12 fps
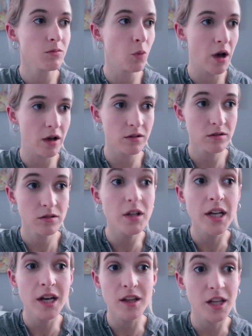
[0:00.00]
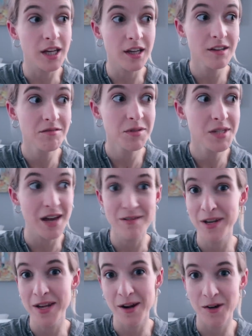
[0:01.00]
well, clinically
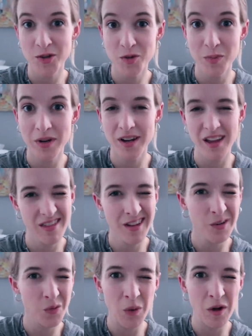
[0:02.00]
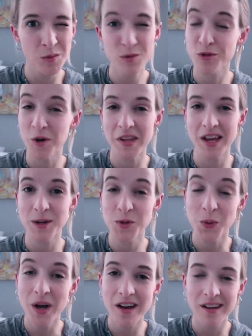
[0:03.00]
seven years, but I think well before that as
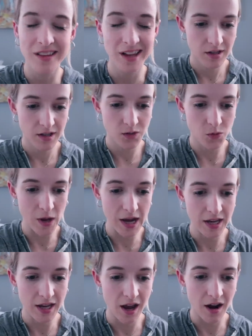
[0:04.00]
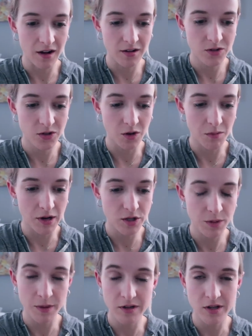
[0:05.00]
well. That's why I care so
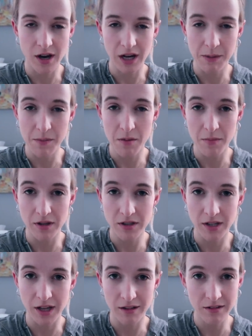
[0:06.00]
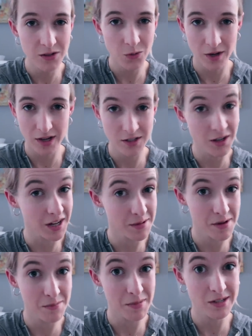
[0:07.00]
much about talking about mental health and why I talk
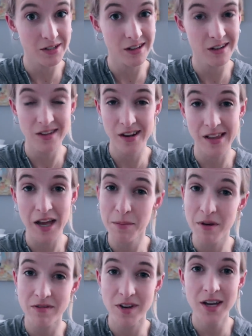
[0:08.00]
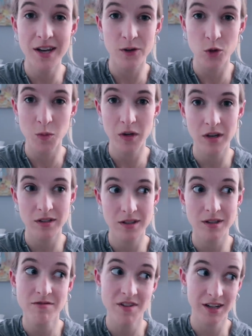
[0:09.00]
about mental health in a lot of my videos because
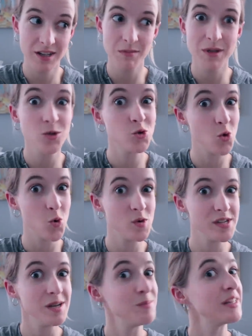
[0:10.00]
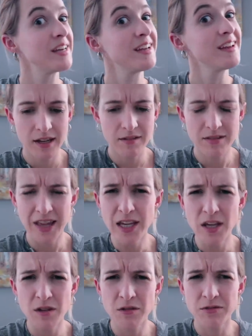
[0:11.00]
it's affected me so deeply.
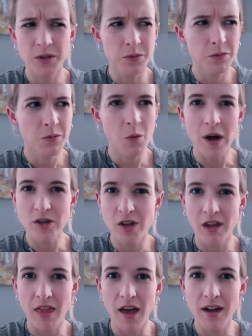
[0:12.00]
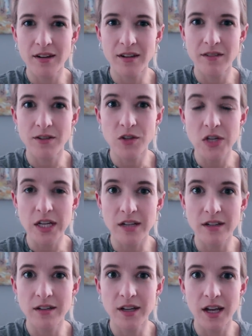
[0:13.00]
Thank you for watching that if you
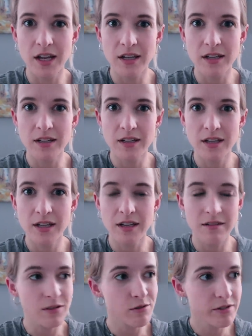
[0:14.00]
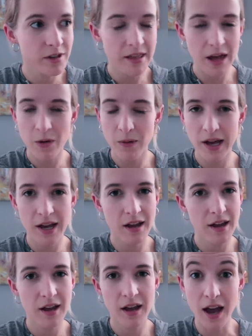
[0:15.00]
did, and if you feel that
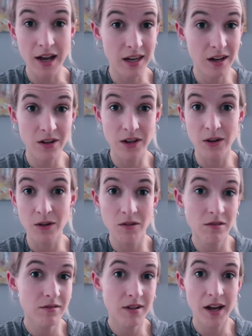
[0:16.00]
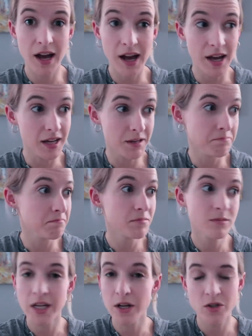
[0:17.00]
way, I hear you. I'm
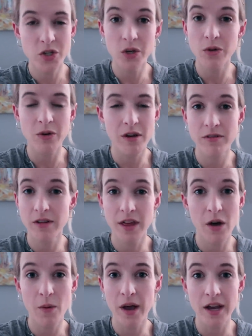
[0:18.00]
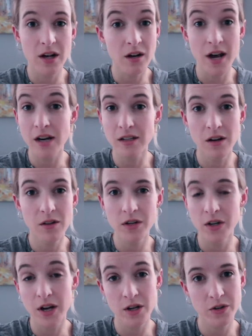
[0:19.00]
here too. I feel that way. You're not alone.
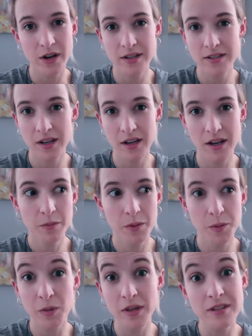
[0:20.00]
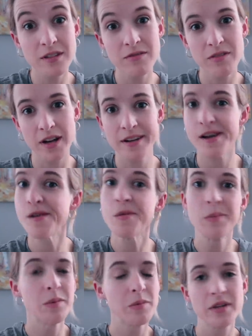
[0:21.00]
You're not crazy. But please find
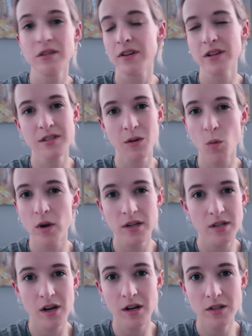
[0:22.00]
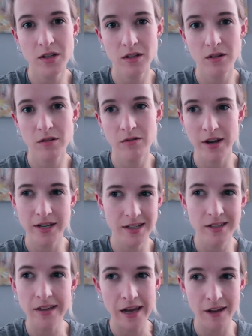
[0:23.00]
help. Please find someone to talk to. If I
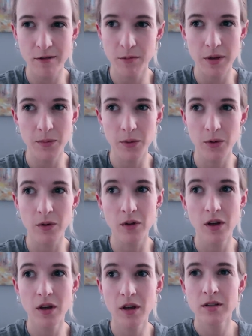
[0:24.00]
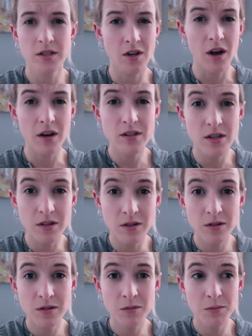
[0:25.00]
didn't have people to talk
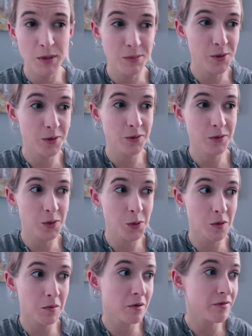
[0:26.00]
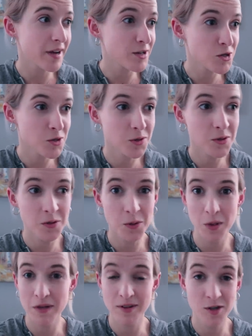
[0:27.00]
to, people who were professional
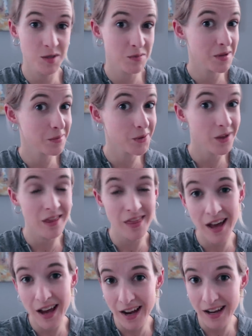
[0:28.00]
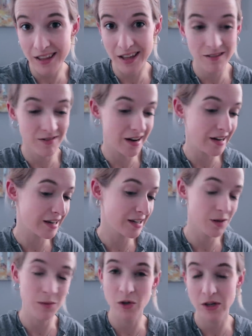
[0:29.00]
or even just people online, like finding a
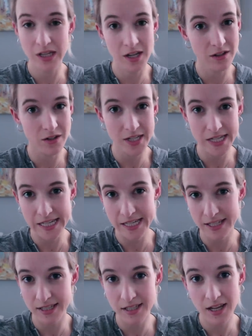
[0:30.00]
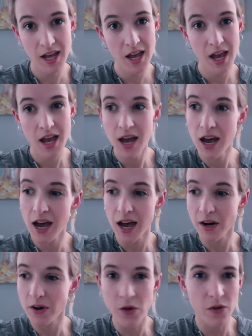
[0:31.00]
community that understands, I
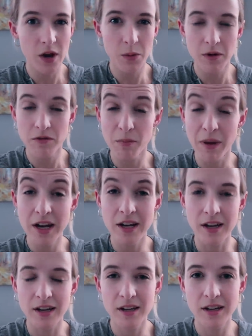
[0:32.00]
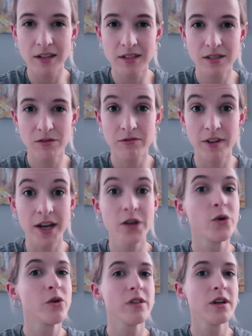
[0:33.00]
don't know that I would have made it. It's
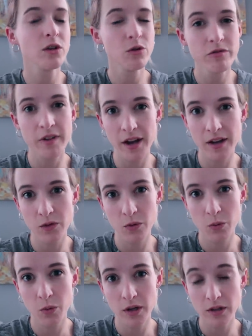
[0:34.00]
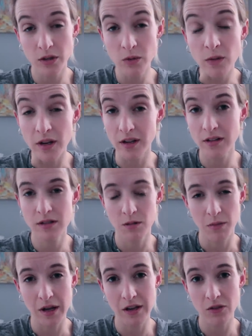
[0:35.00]
vital that you find what you need to
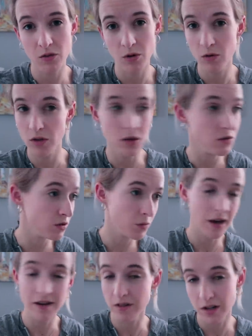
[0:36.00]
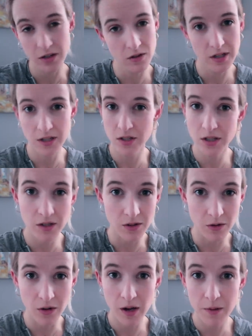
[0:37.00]
make it through, that you do whatever you need to
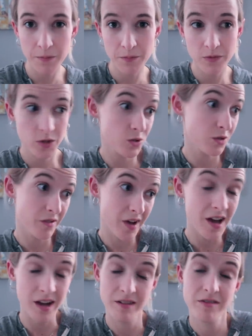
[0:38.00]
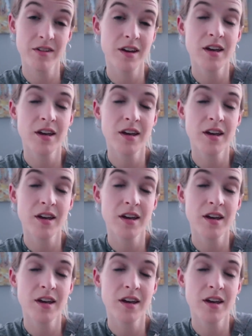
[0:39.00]
do to survive.